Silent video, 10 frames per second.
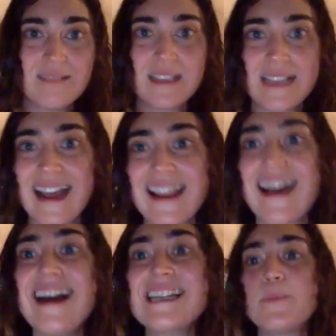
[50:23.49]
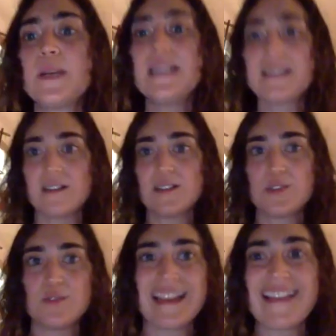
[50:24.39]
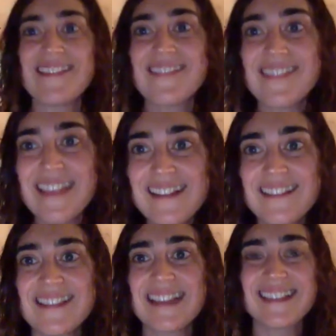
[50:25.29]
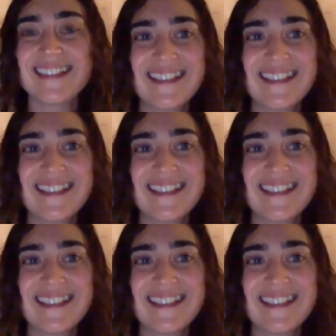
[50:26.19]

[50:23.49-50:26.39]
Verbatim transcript: the halacha as a political tool, and I think that